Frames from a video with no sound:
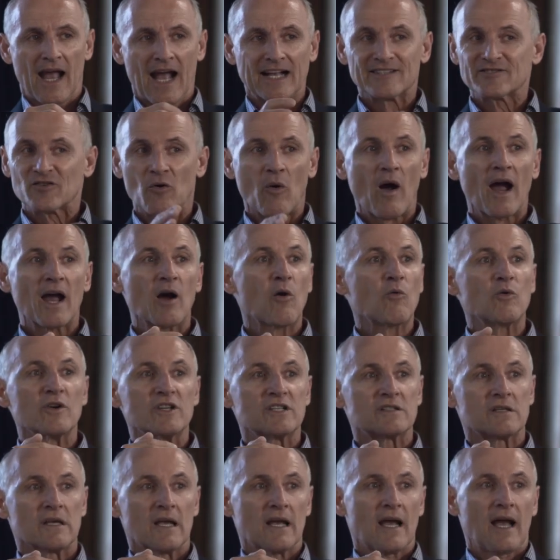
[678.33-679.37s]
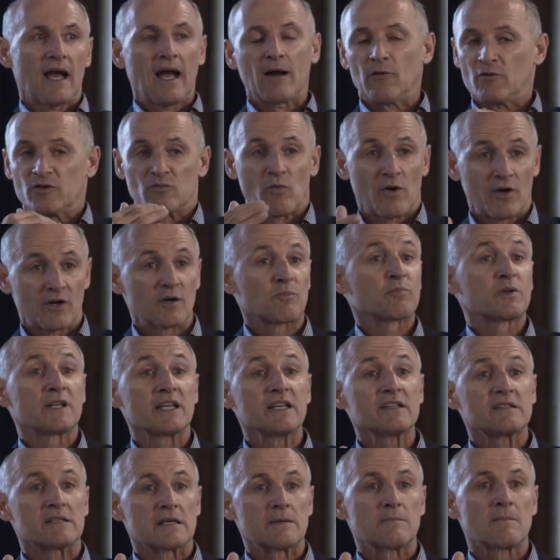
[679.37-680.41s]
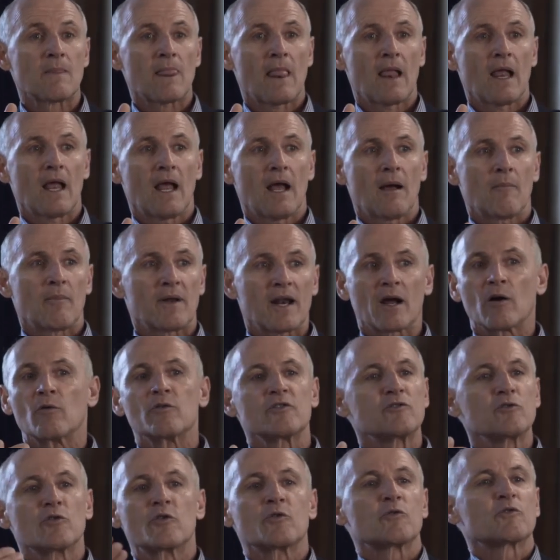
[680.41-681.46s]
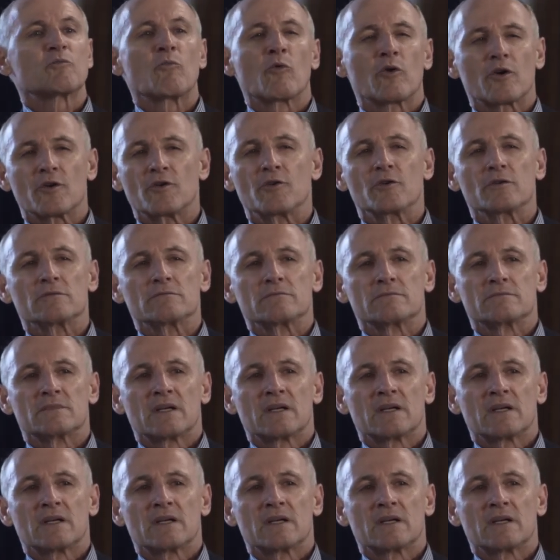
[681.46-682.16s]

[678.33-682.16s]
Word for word: And so I always, I always wanted to please him, but I always knew there was more to do.